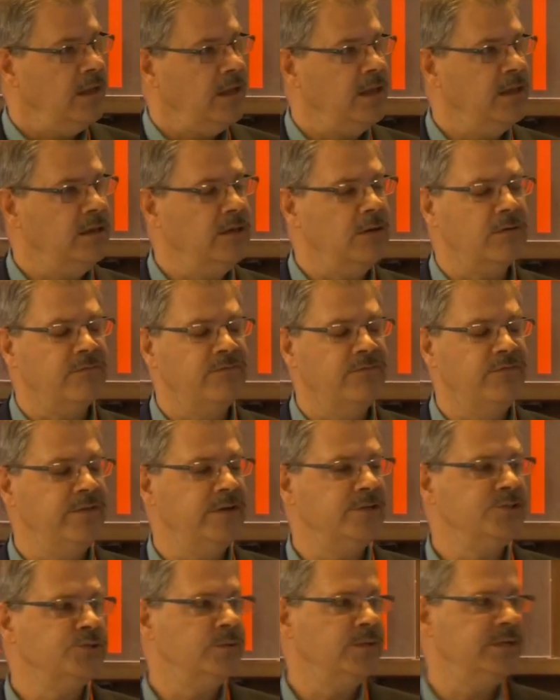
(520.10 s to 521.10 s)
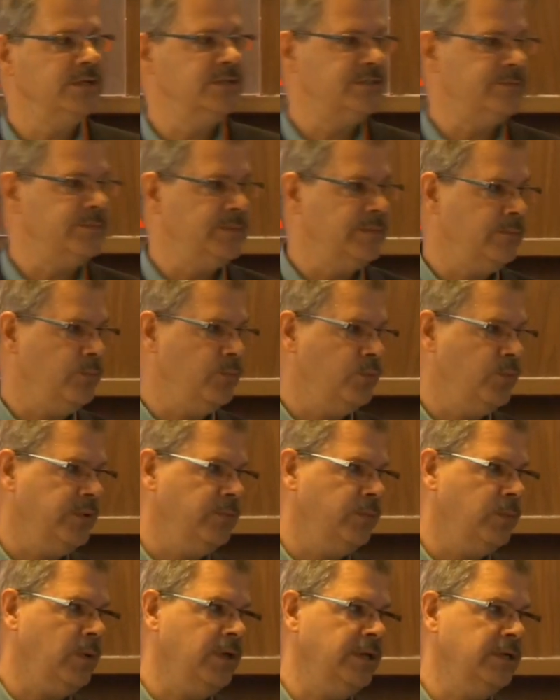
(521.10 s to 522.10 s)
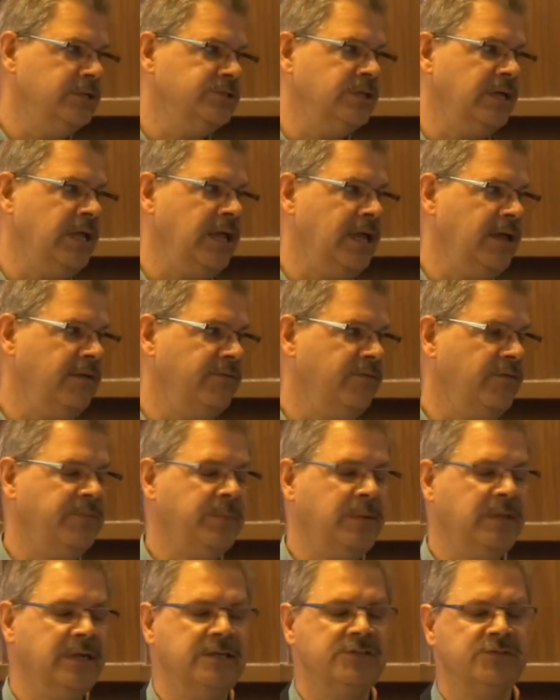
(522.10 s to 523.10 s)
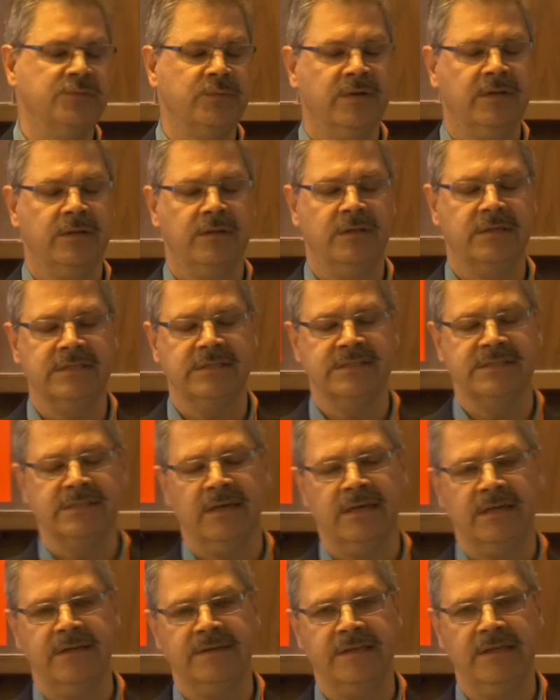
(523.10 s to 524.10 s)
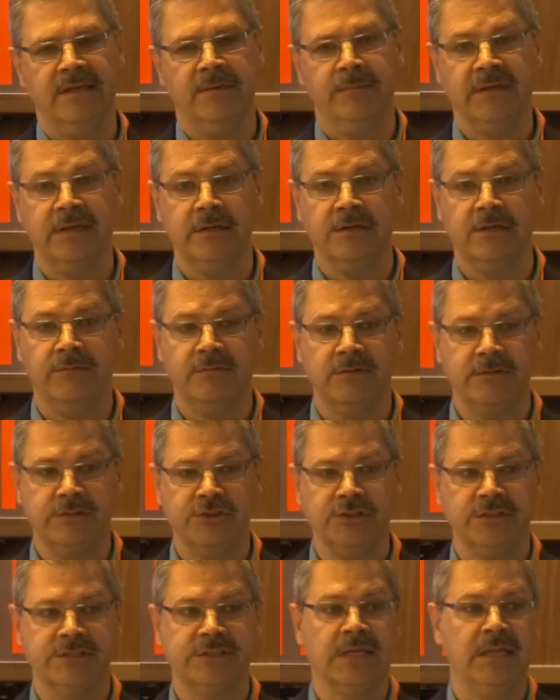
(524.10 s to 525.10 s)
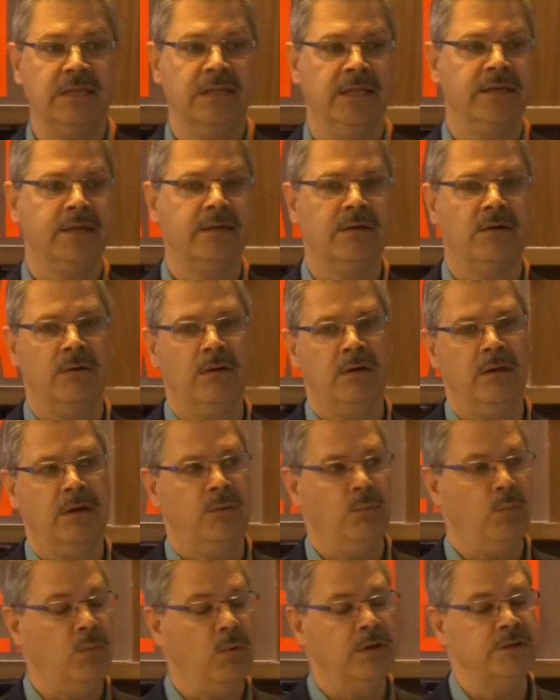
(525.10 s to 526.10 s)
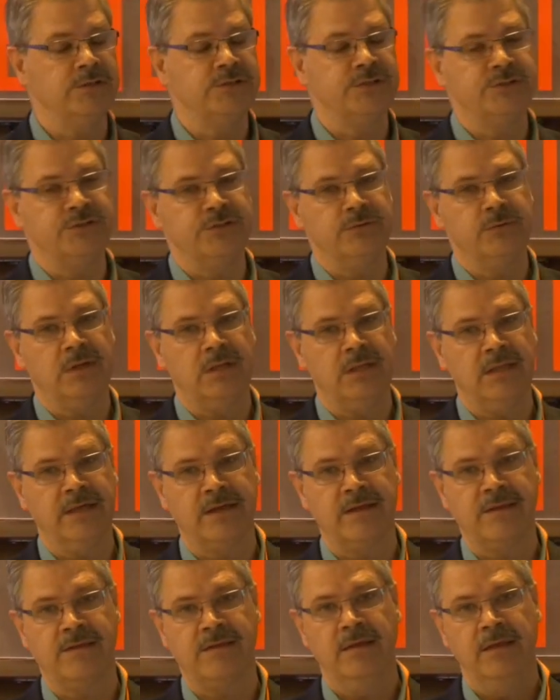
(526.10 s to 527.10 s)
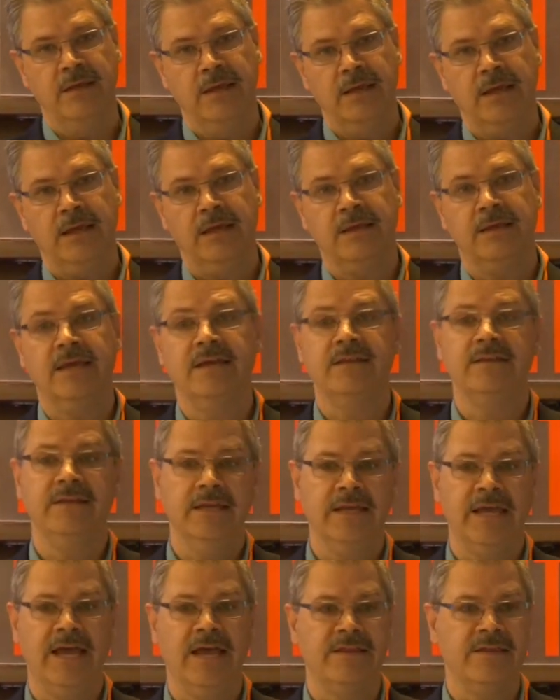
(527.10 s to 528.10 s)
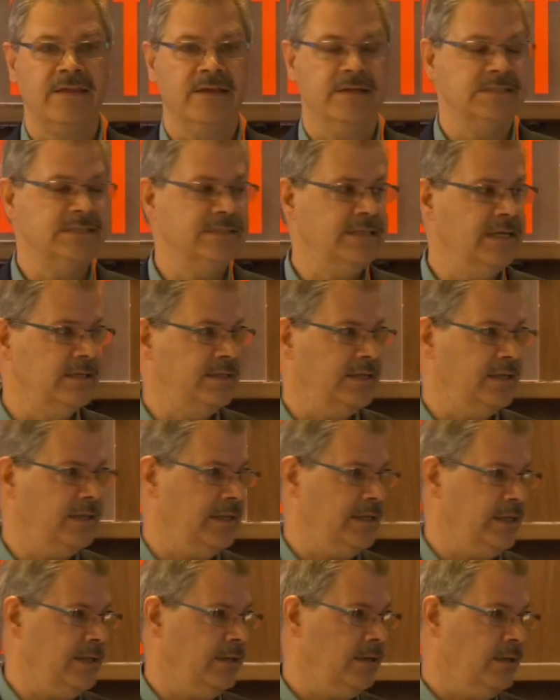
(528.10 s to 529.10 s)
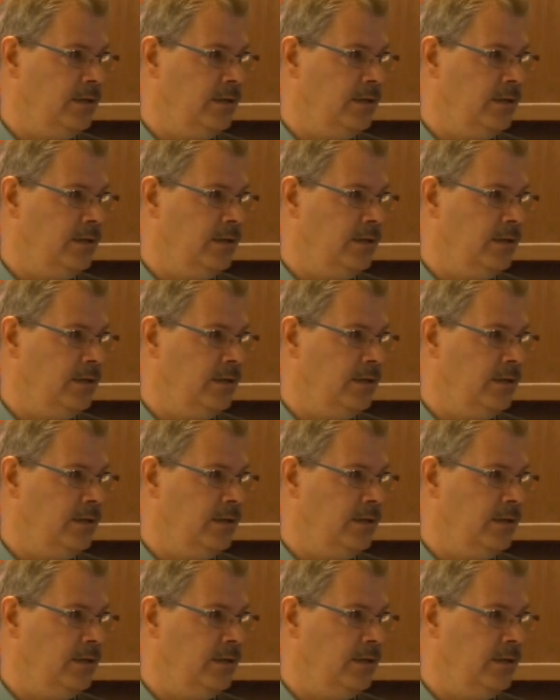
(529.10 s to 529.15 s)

And now visually, we wanted to have a place where the design team can just click on 1 to 2 clicks and get the assets that they need,